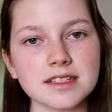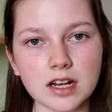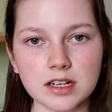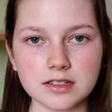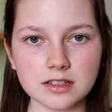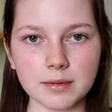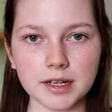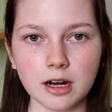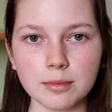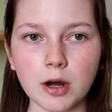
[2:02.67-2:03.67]
science
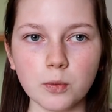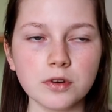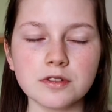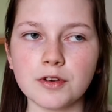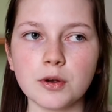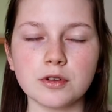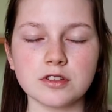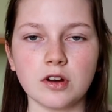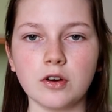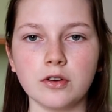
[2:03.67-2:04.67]
coming up, I wouldn't
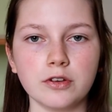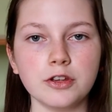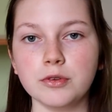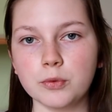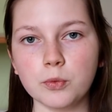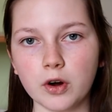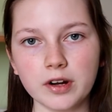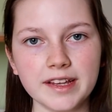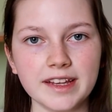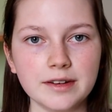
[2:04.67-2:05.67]
focus on unit
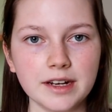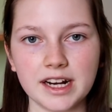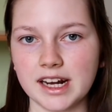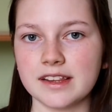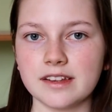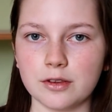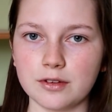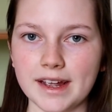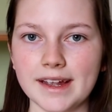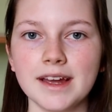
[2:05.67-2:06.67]
1 and then neglect the
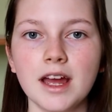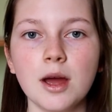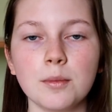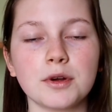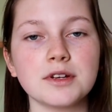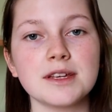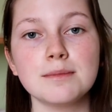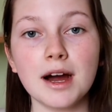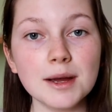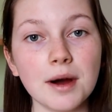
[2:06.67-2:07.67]
other 8, because
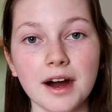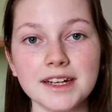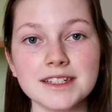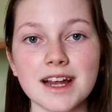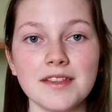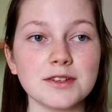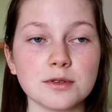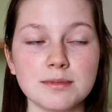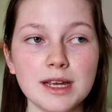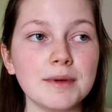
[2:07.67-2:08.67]
in my mind, and this
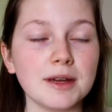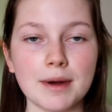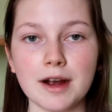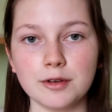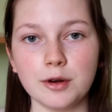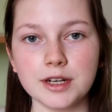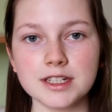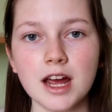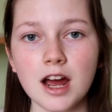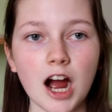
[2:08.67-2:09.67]
was me being
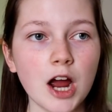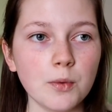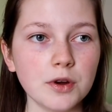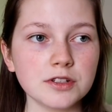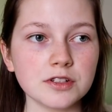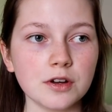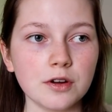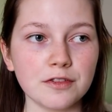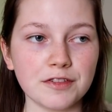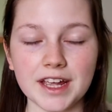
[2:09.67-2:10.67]
paranoid, I would
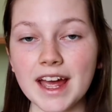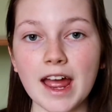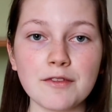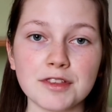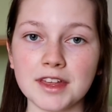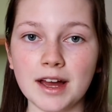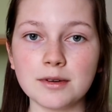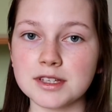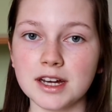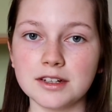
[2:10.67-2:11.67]
forget everything
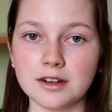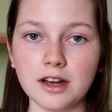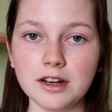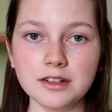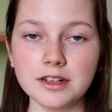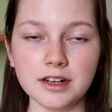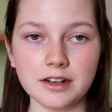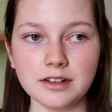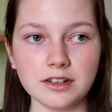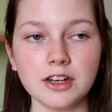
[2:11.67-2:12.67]
else that I'd learned
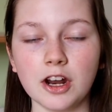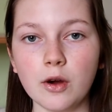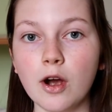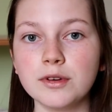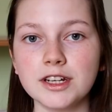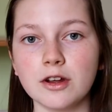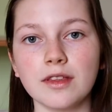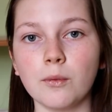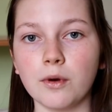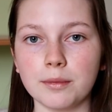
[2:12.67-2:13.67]
and, you know, only know
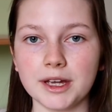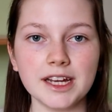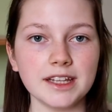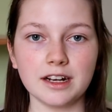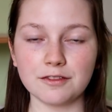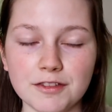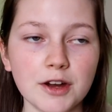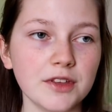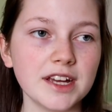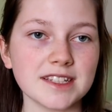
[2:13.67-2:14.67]
that one bit, and then I'd
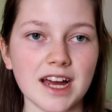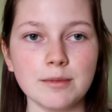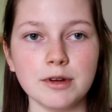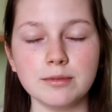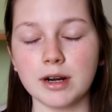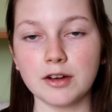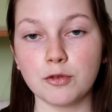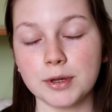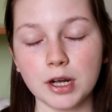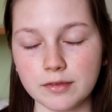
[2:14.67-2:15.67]
fail the exam and my life
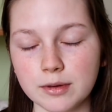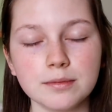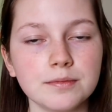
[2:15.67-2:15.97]
would be over.